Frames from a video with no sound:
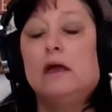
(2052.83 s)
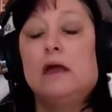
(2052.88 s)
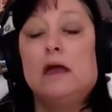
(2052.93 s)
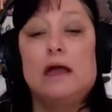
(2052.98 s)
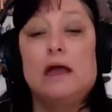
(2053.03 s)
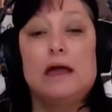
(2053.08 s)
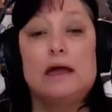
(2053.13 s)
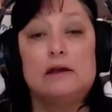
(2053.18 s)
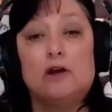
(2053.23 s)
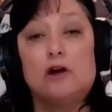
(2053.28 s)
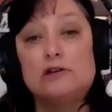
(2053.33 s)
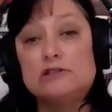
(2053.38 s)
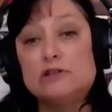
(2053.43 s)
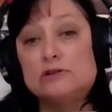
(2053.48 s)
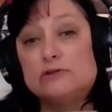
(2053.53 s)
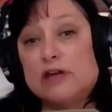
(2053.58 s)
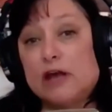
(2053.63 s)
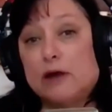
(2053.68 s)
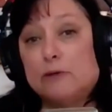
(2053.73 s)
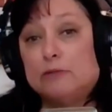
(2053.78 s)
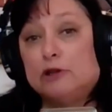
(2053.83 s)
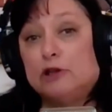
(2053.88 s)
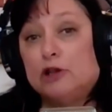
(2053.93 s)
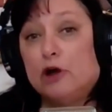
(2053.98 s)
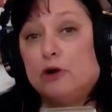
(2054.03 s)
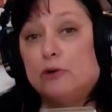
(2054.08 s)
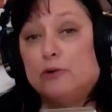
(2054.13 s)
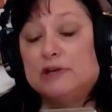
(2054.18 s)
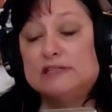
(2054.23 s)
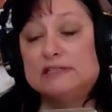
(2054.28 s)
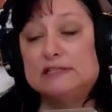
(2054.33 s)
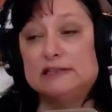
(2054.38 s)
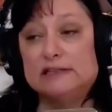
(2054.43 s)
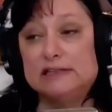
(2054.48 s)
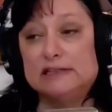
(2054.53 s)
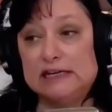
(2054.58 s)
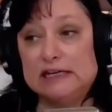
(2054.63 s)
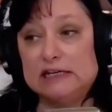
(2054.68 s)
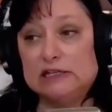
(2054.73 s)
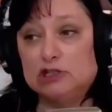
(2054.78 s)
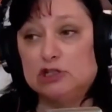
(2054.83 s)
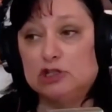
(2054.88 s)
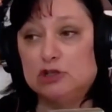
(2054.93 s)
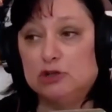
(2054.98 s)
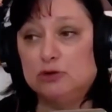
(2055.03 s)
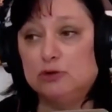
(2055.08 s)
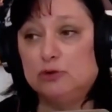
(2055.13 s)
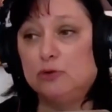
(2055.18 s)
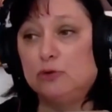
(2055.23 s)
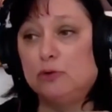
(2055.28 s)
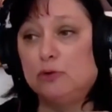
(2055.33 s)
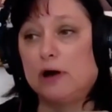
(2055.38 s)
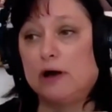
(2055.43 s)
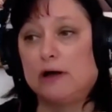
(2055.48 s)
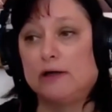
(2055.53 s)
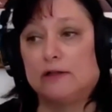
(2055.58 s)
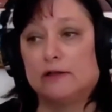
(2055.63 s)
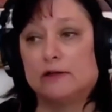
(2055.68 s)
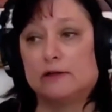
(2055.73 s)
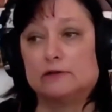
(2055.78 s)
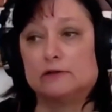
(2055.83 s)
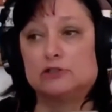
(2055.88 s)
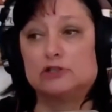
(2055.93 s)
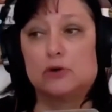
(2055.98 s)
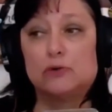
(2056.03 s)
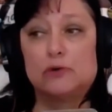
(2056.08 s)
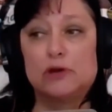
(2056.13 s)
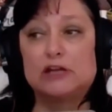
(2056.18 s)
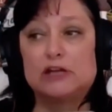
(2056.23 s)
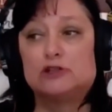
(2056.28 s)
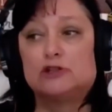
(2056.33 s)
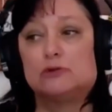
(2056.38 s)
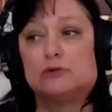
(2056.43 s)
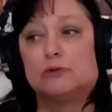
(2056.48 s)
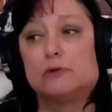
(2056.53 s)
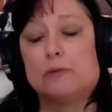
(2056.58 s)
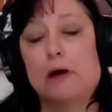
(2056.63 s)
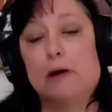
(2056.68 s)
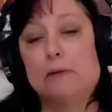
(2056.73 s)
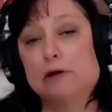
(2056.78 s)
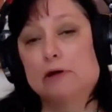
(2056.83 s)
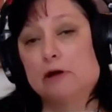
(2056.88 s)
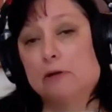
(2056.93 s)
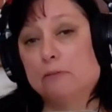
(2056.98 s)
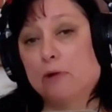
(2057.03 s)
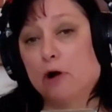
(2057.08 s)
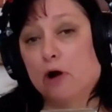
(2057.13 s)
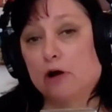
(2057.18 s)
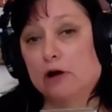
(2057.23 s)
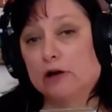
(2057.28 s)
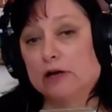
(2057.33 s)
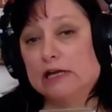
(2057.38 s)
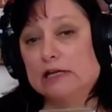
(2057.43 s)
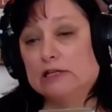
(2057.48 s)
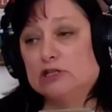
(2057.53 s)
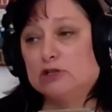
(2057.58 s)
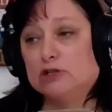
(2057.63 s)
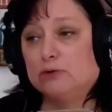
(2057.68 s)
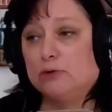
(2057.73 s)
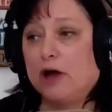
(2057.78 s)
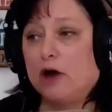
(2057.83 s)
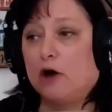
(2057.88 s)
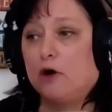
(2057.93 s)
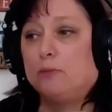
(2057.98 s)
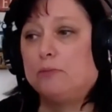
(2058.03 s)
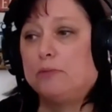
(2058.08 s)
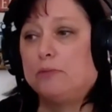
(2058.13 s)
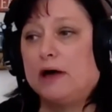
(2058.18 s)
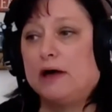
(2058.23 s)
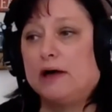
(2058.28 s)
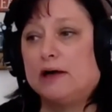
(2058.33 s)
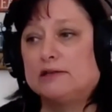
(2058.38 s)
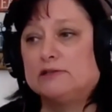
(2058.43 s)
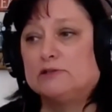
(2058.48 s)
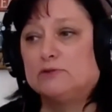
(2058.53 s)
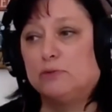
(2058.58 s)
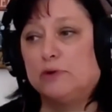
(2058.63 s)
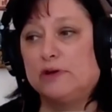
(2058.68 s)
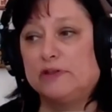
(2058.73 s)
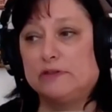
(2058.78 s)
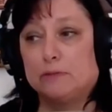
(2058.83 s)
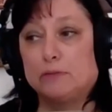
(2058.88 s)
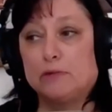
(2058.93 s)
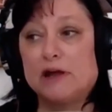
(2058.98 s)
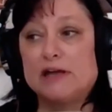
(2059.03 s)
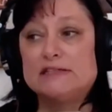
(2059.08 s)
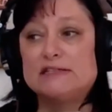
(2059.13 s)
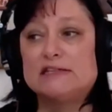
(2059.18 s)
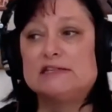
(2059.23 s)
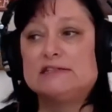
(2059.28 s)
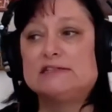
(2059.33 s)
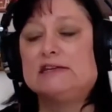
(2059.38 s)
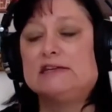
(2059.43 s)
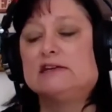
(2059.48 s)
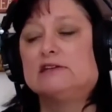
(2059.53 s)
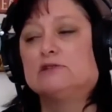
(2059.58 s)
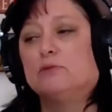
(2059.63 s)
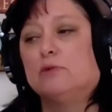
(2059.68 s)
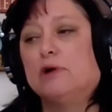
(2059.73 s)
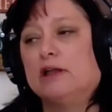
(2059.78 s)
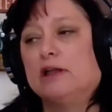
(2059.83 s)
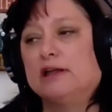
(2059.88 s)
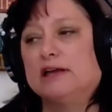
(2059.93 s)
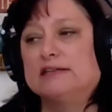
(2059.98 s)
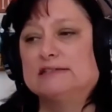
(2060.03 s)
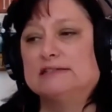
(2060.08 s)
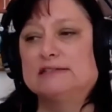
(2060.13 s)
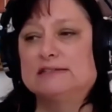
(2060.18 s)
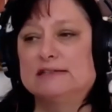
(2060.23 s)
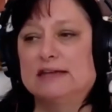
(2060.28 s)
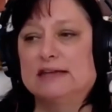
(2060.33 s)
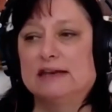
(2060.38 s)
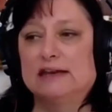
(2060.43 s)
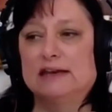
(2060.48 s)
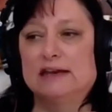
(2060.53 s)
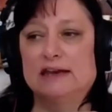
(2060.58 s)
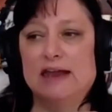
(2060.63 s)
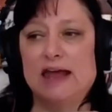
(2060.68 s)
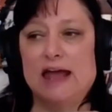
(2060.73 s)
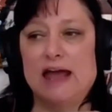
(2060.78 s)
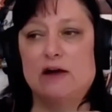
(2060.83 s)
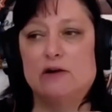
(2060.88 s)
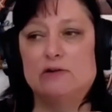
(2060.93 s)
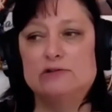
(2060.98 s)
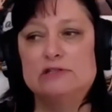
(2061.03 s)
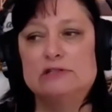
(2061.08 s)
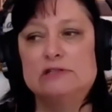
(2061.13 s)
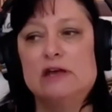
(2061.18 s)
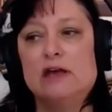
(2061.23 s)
And also down below is a link to donate to the Republican Party to help us win the presidency, as well as the Senate and House